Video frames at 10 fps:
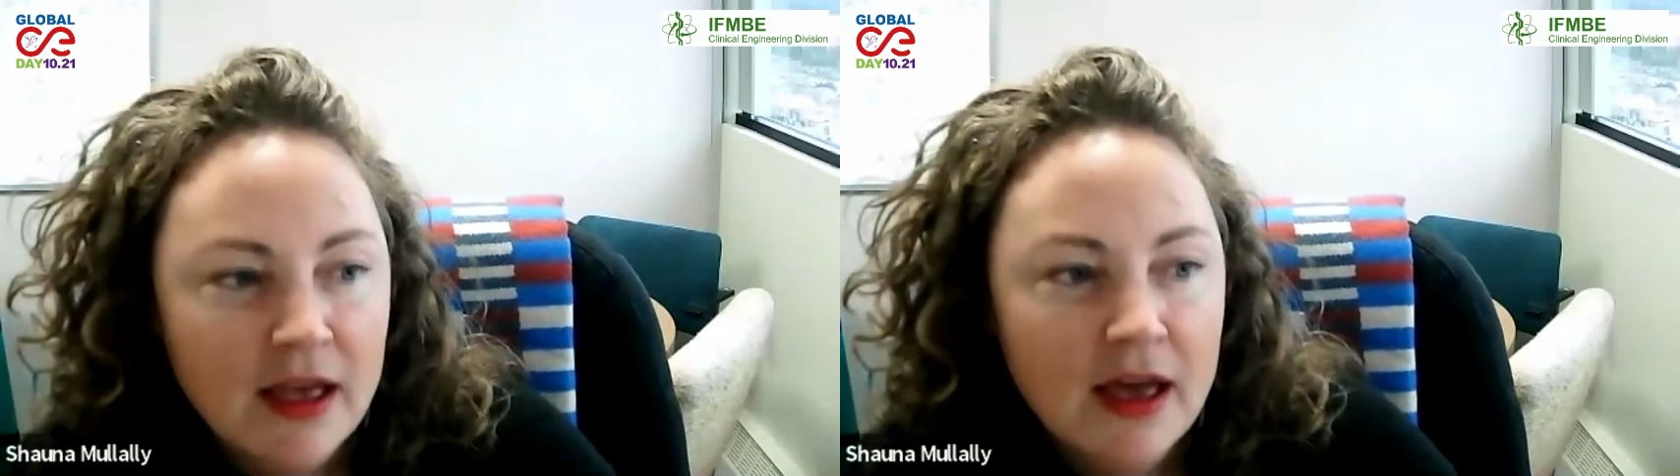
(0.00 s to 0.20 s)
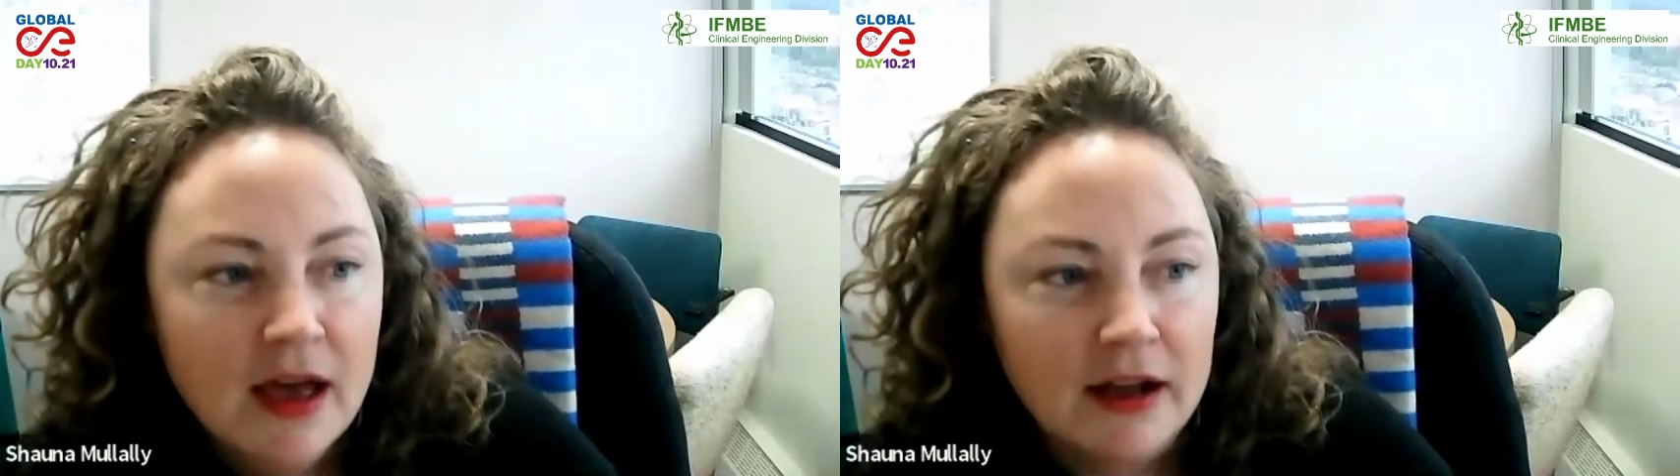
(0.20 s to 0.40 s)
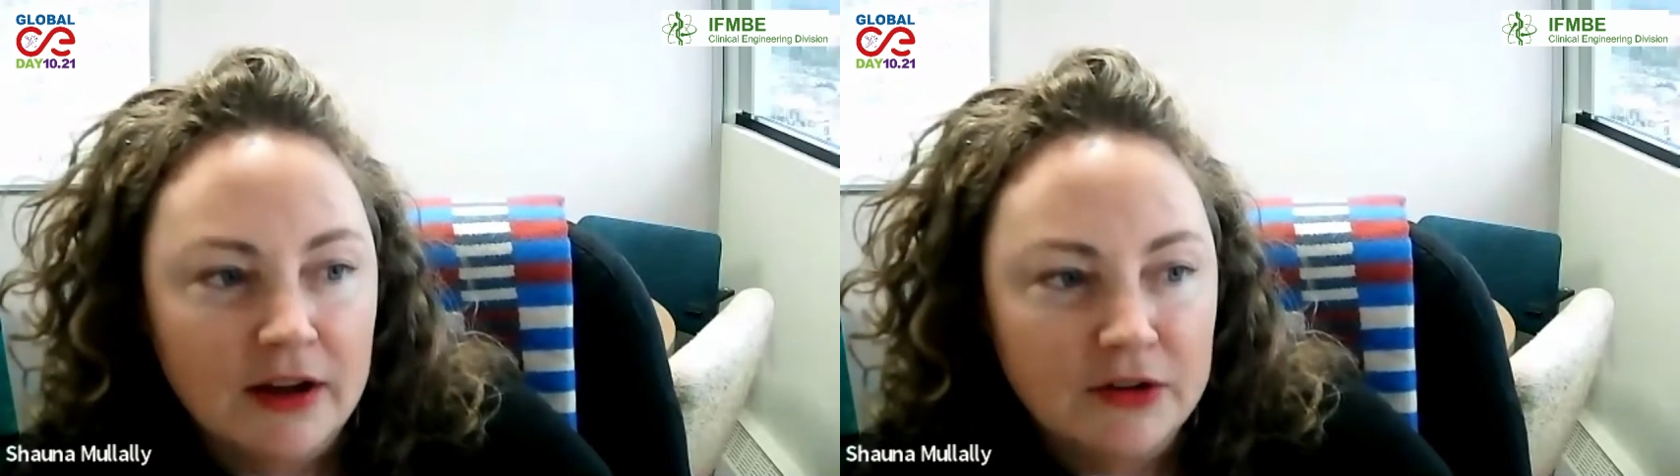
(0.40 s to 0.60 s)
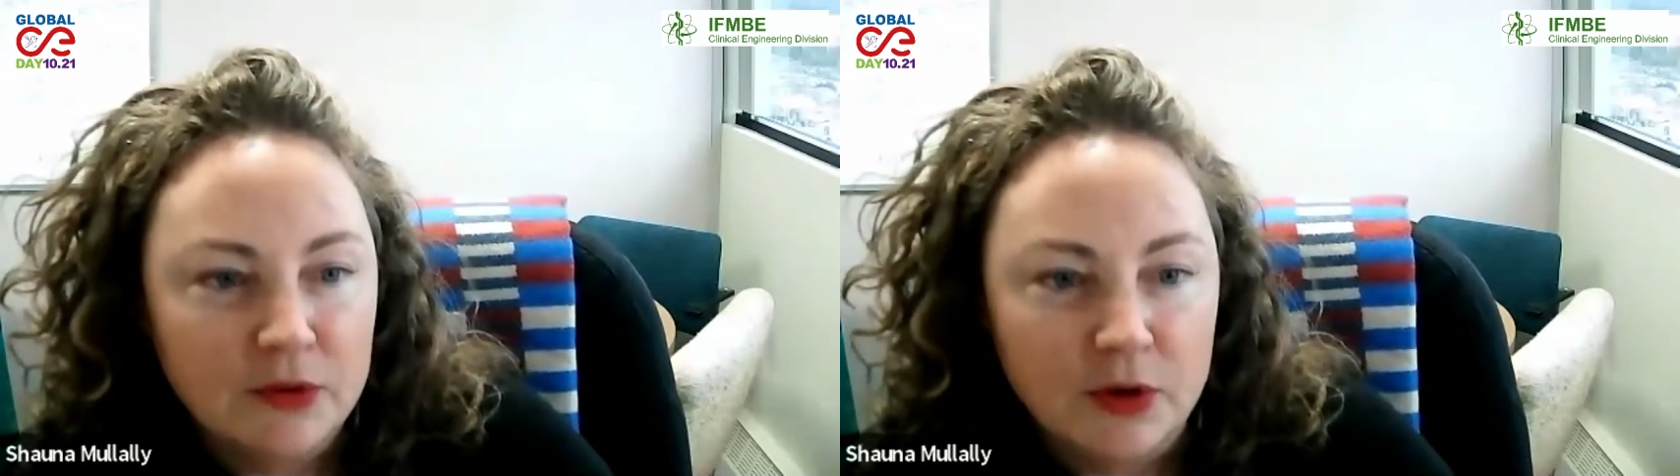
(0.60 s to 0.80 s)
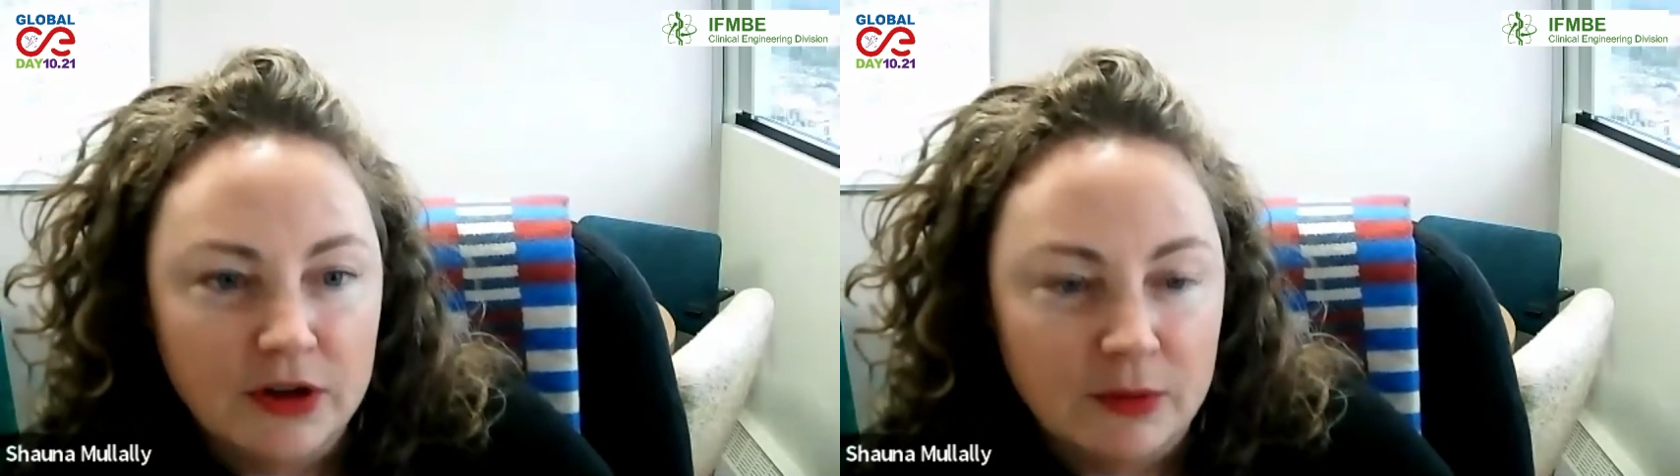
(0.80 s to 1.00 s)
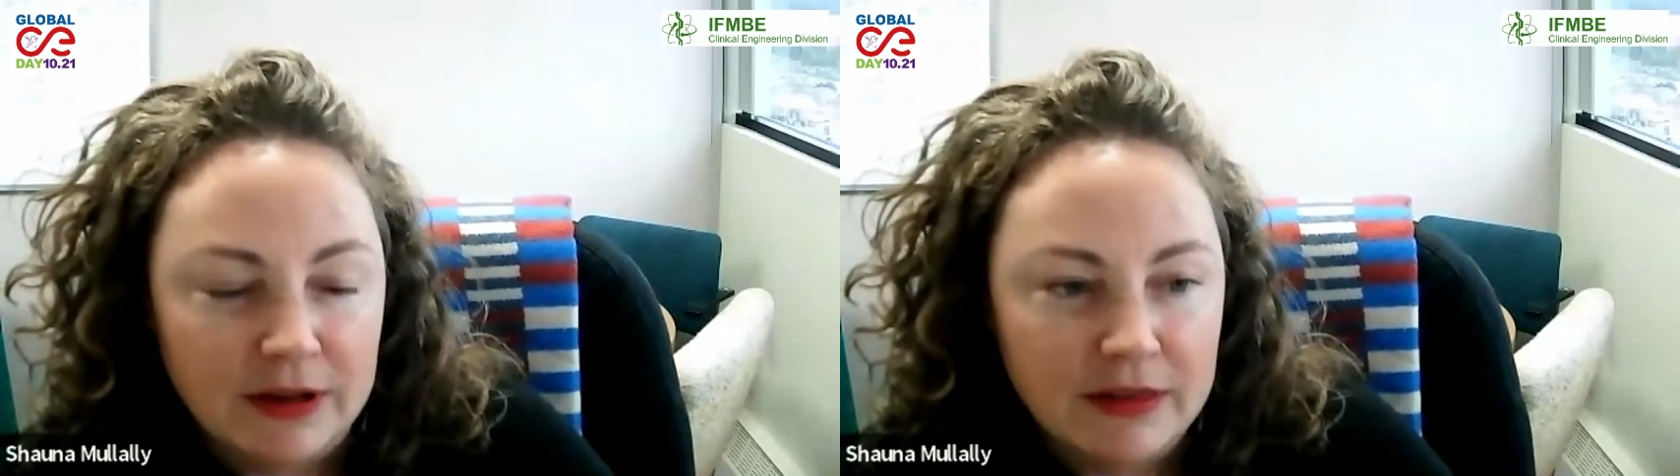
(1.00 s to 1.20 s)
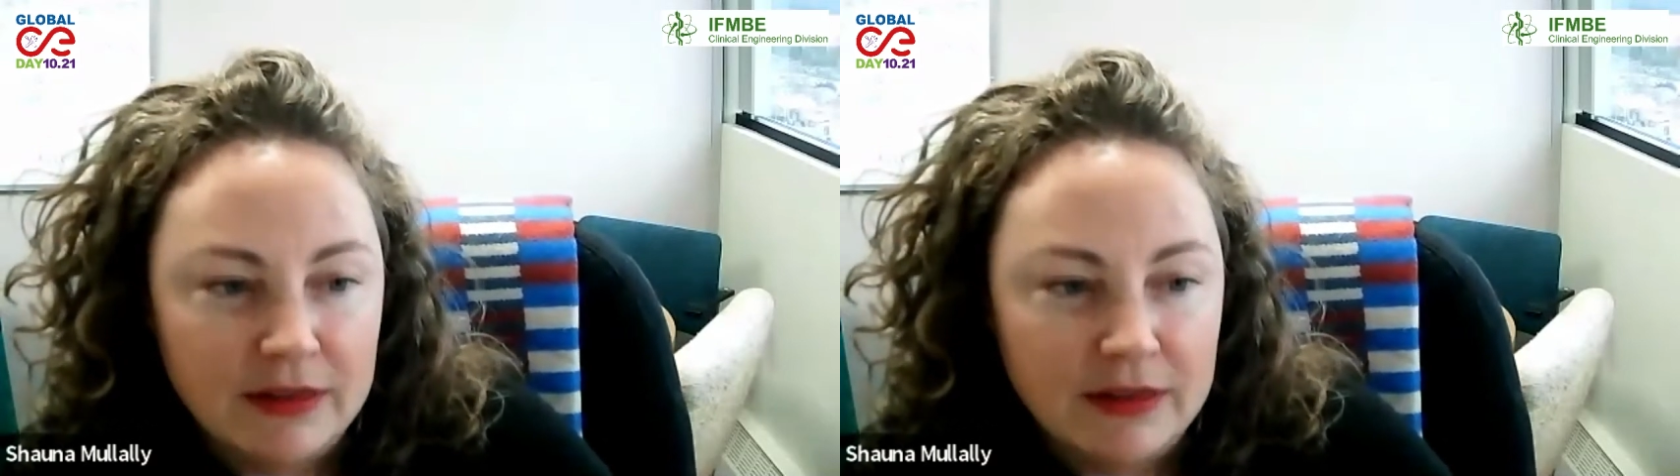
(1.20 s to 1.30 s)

I got to work with